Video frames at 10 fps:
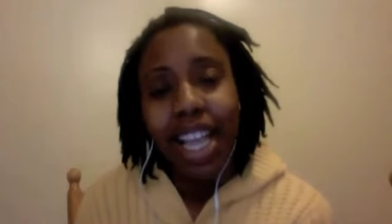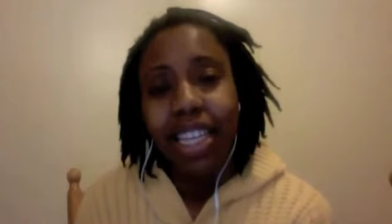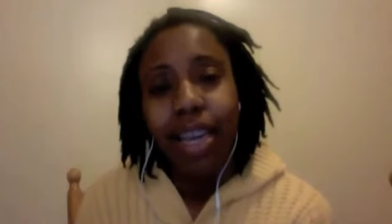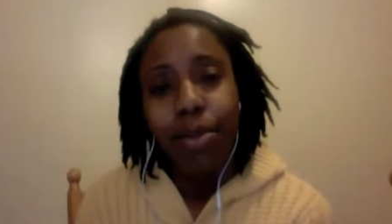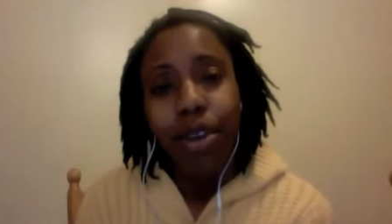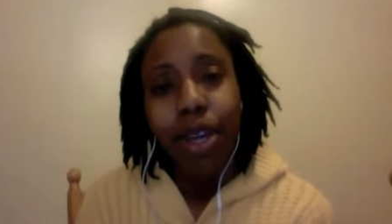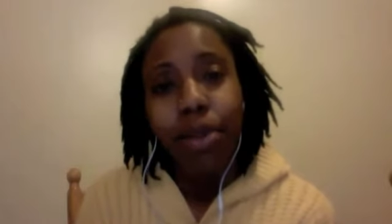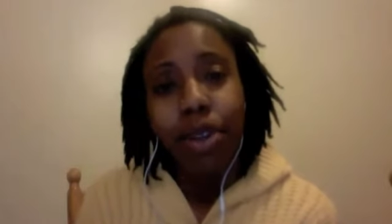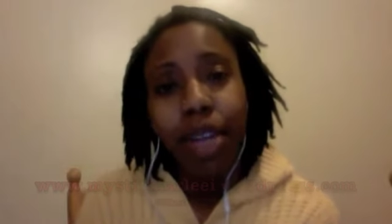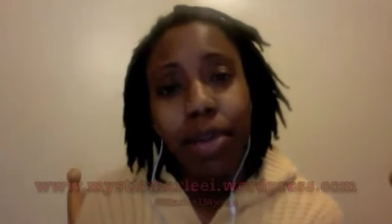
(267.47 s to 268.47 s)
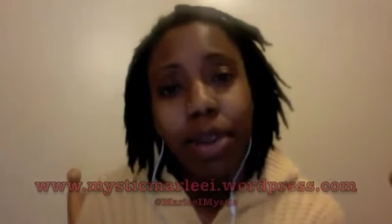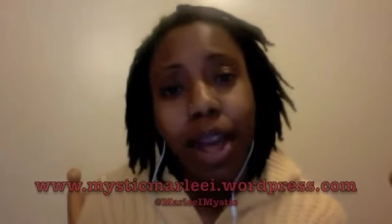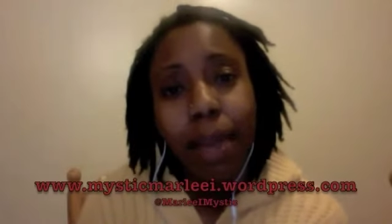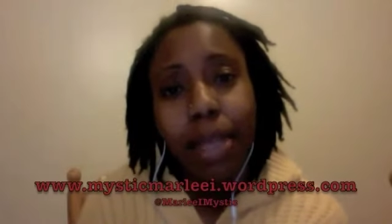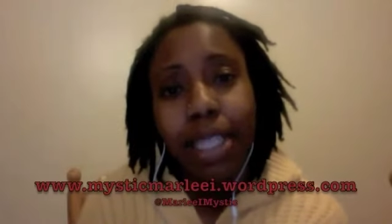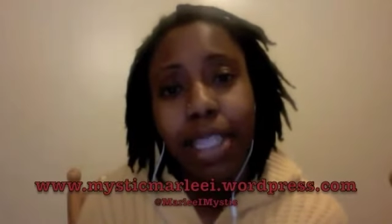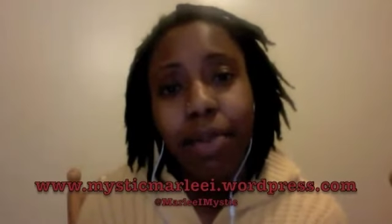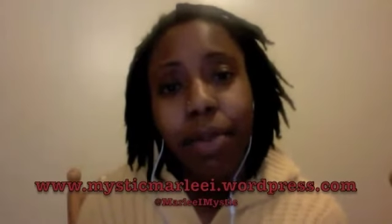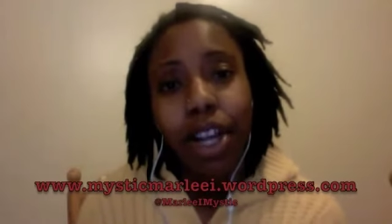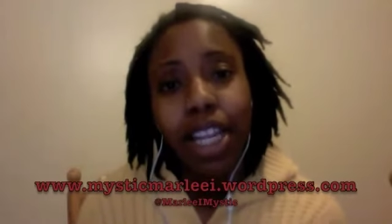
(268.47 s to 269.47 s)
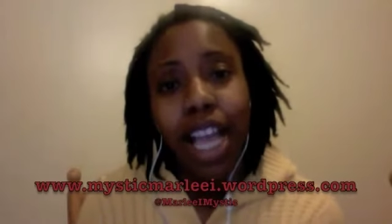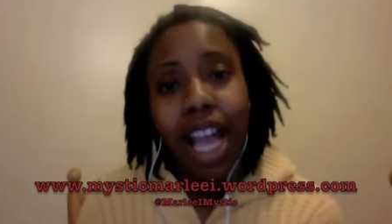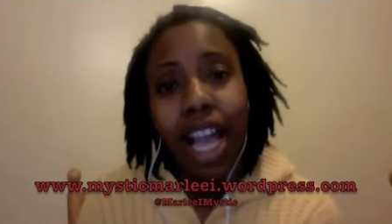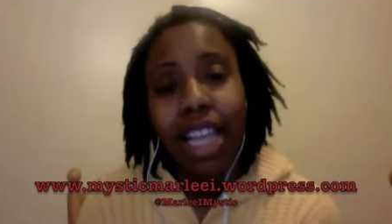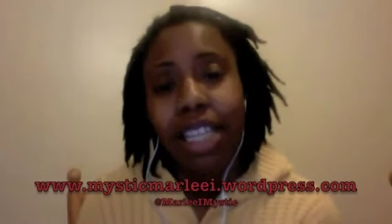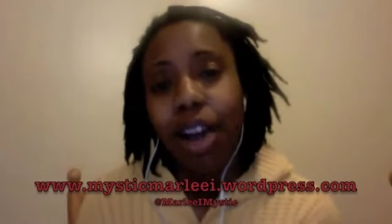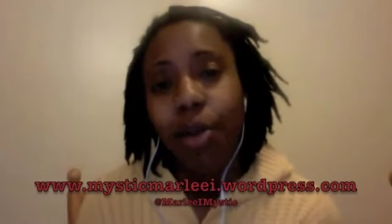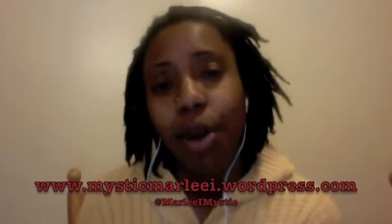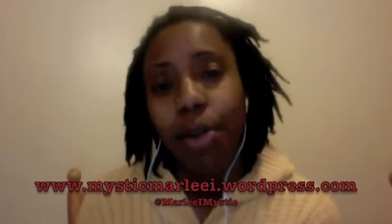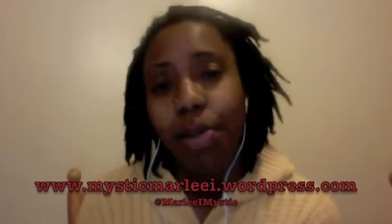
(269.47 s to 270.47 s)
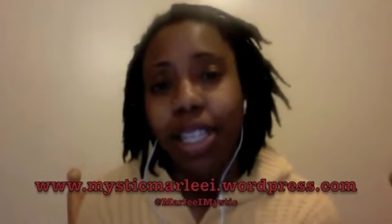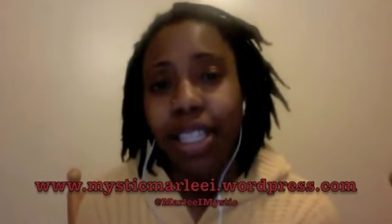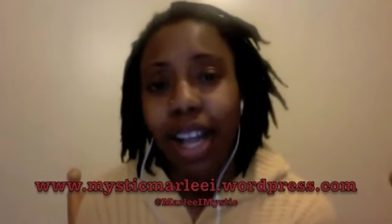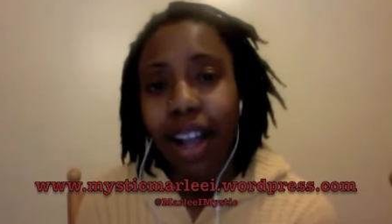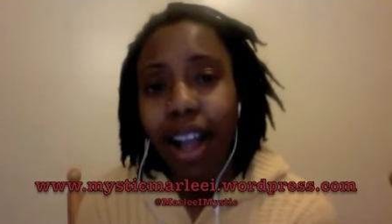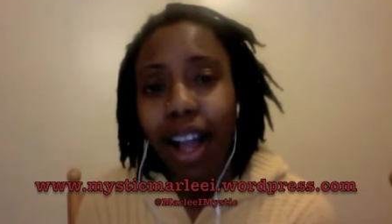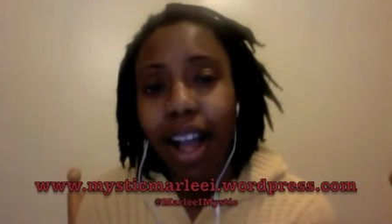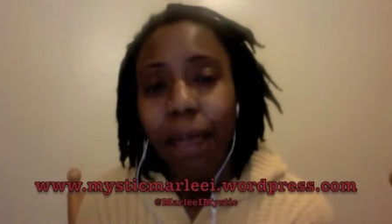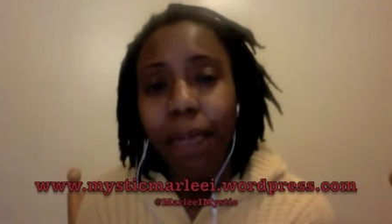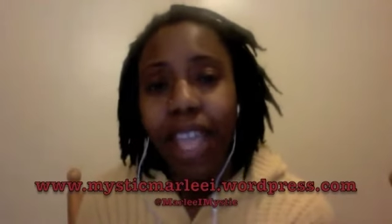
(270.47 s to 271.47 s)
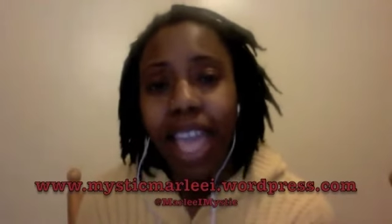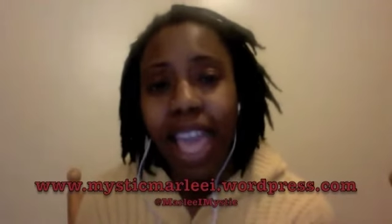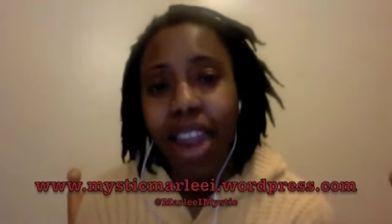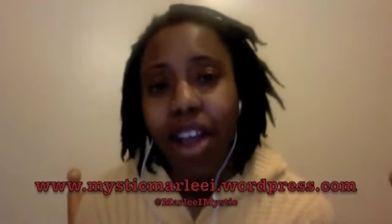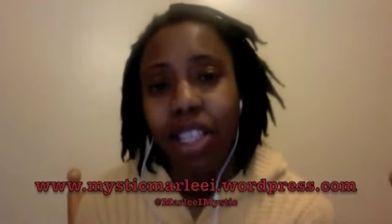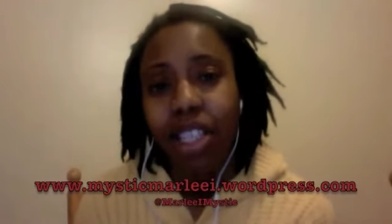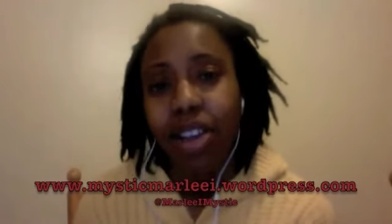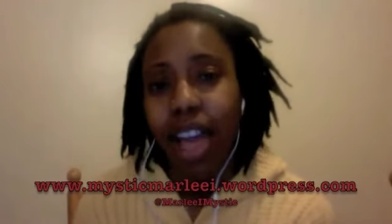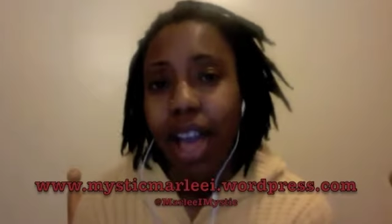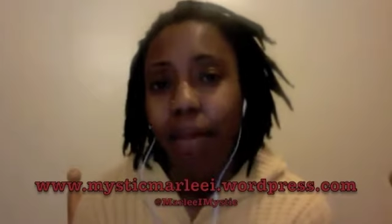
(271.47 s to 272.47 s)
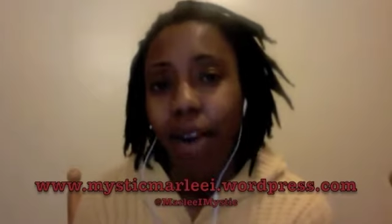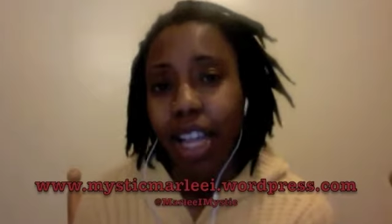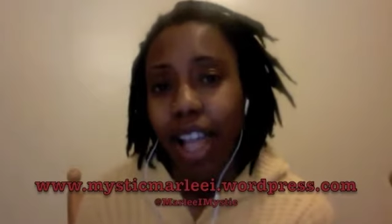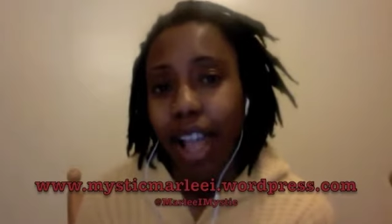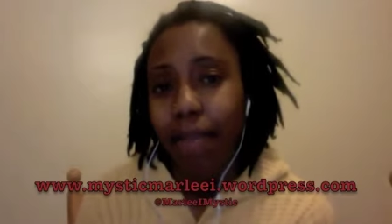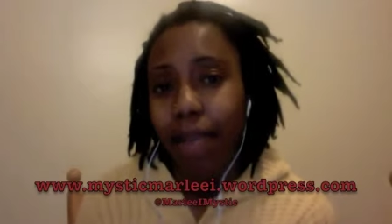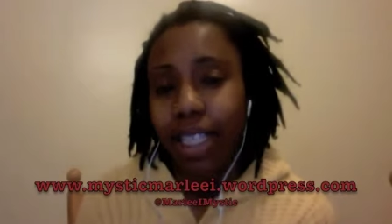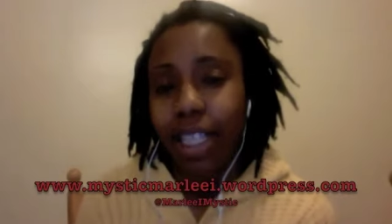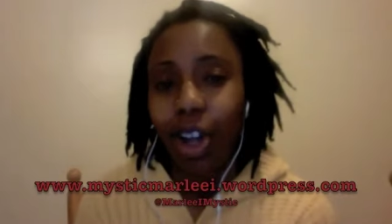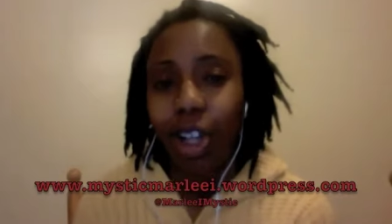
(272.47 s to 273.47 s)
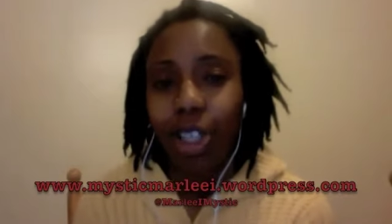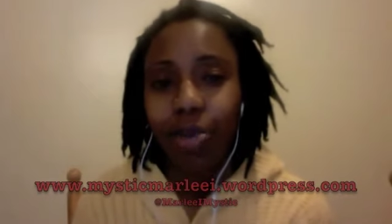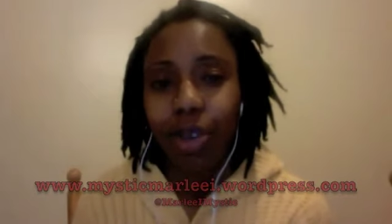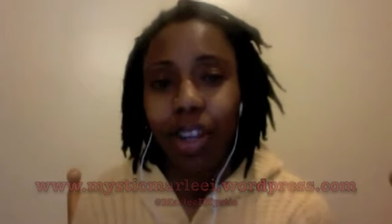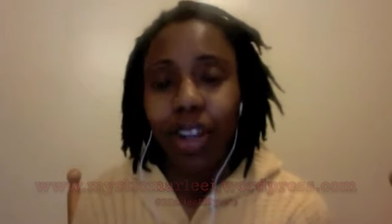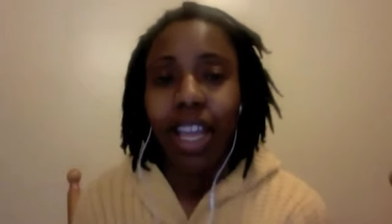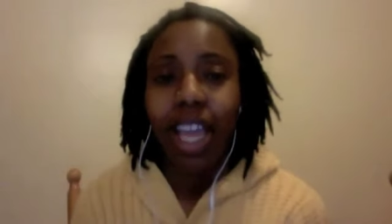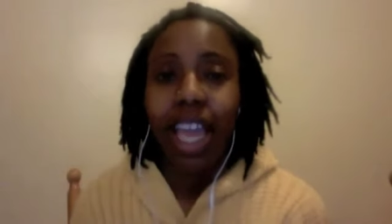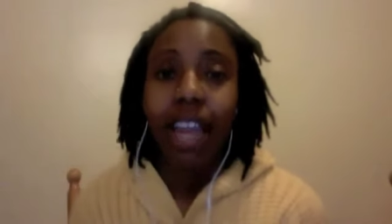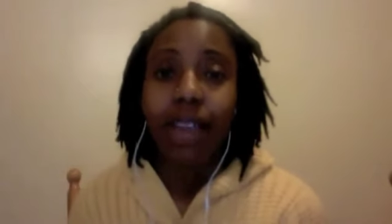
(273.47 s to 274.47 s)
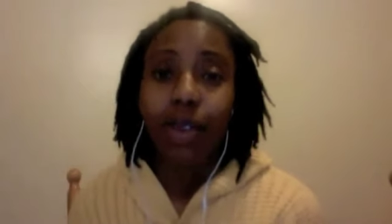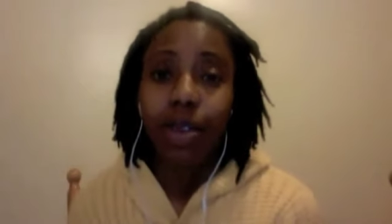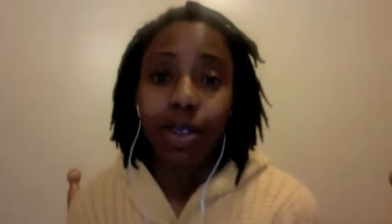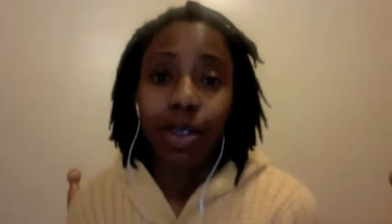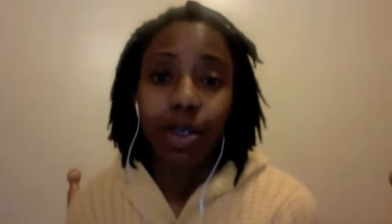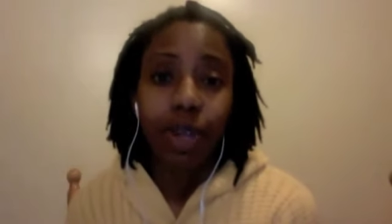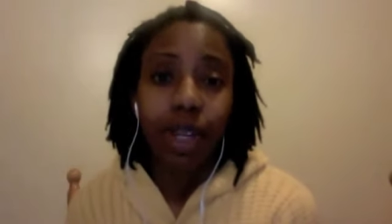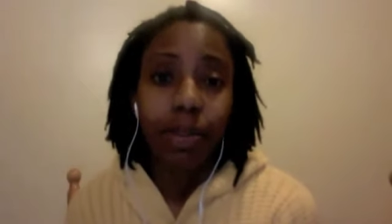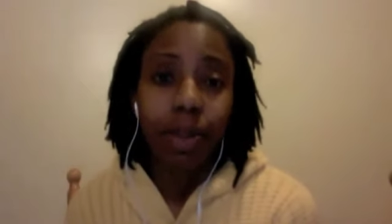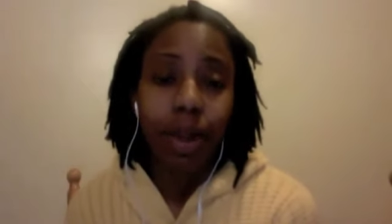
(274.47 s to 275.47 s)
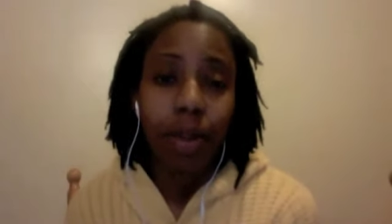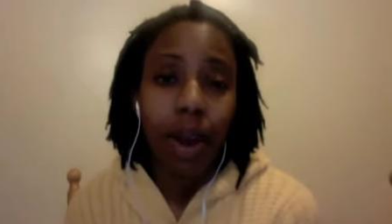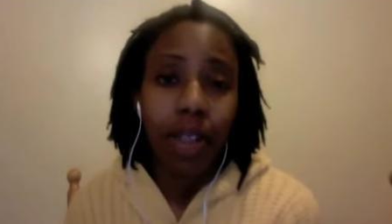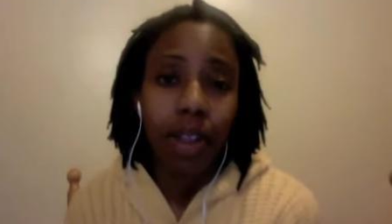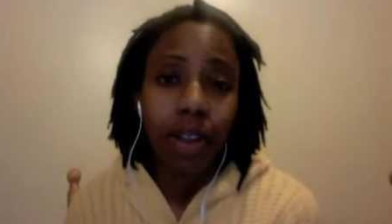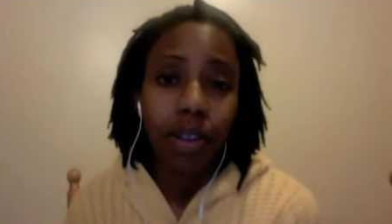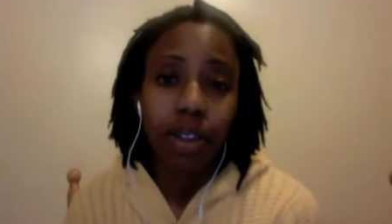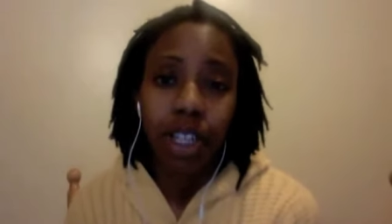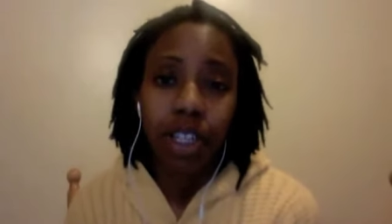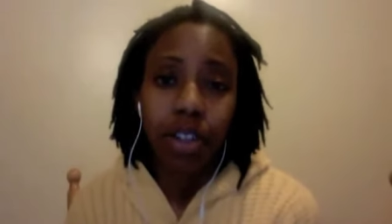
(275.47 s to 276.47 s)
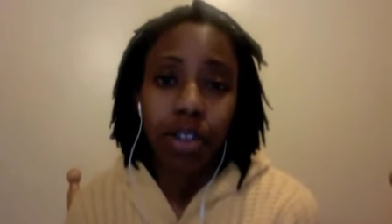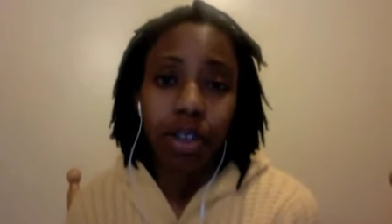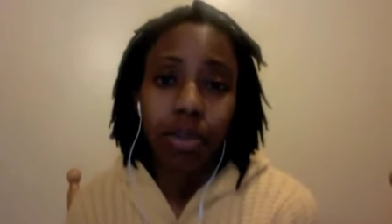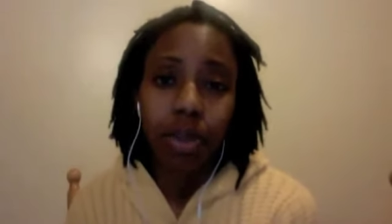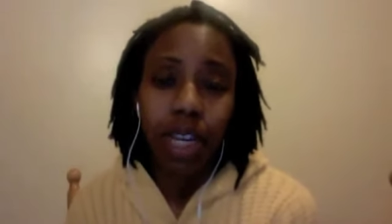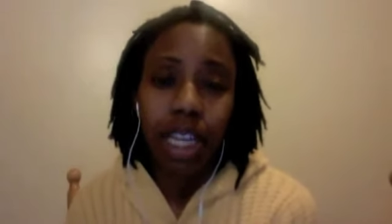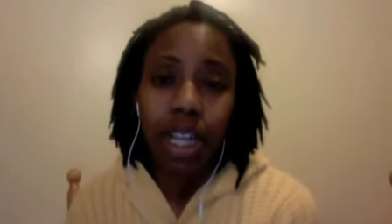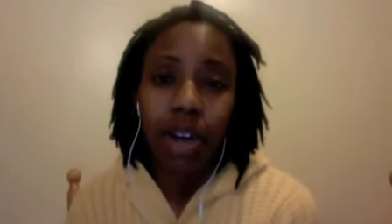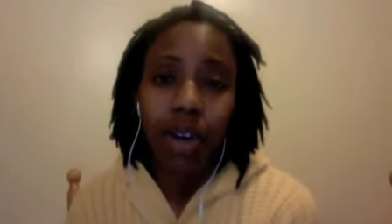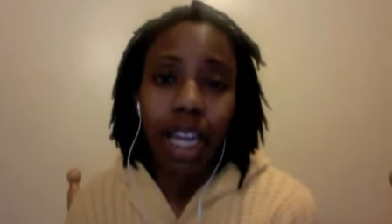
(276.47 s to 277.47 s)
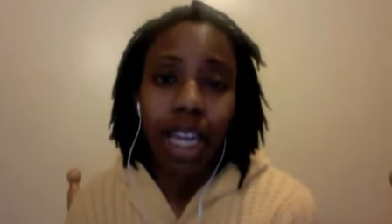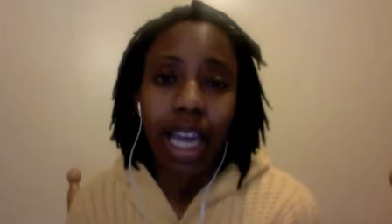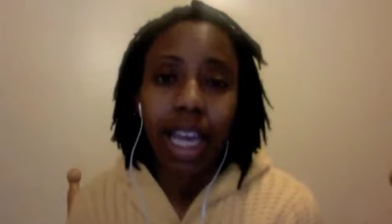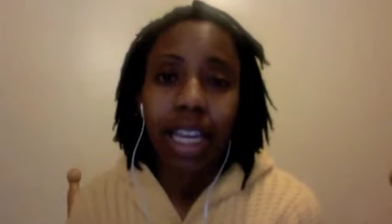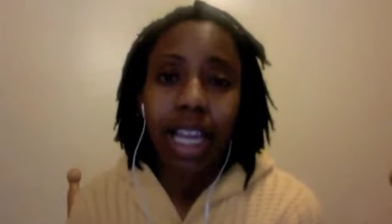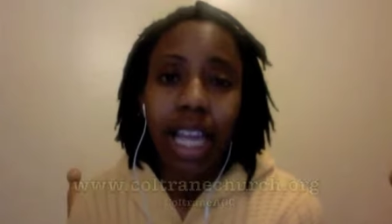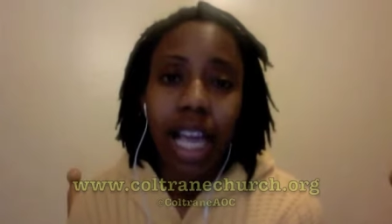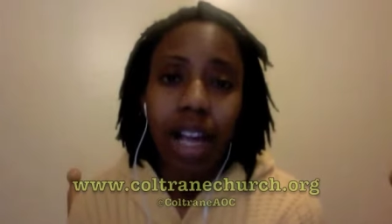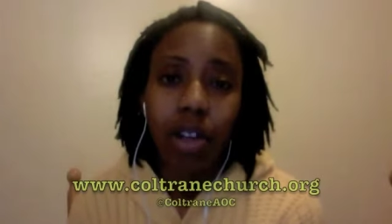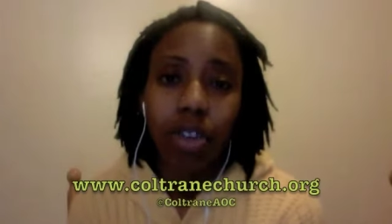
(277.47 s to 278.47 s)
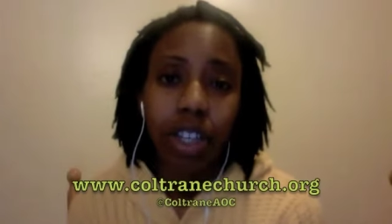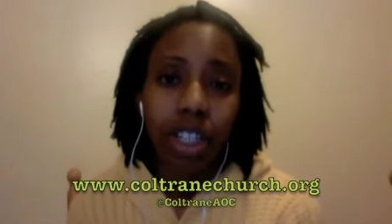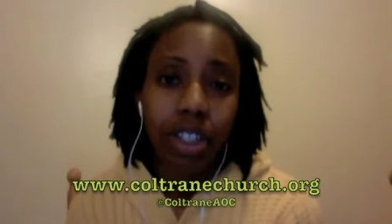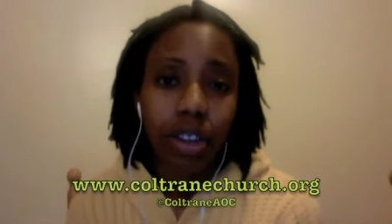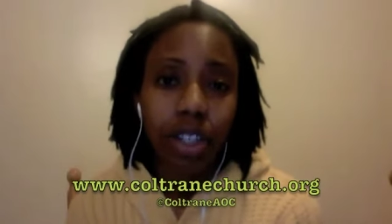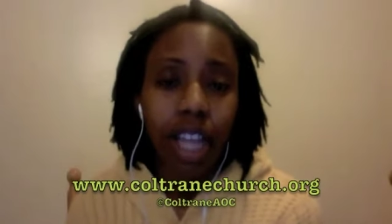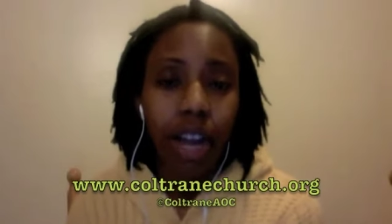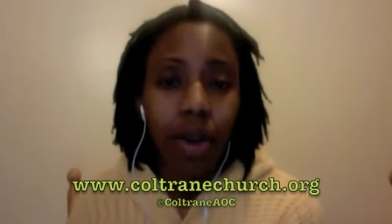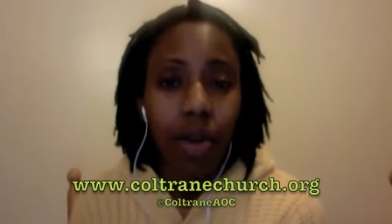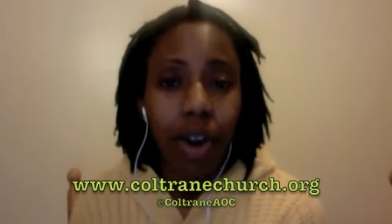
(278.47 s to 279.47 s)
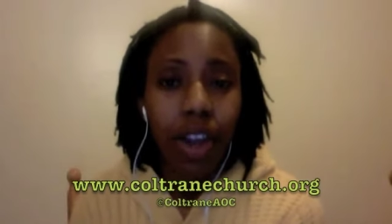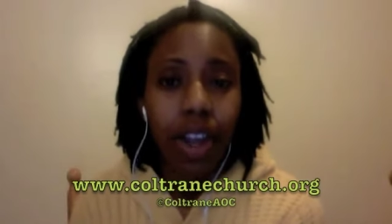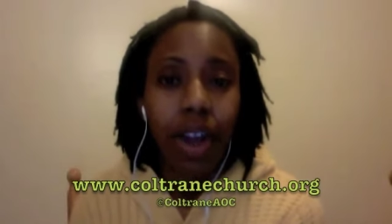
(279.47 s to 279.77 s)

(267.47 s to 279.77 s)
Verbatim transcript: www.mysticmarleei.wordpress.com, and also at Marlee-I Mystic on Twitter. And if you too want to be a part of the Coltrane Church community, go online, coltranechurch.org,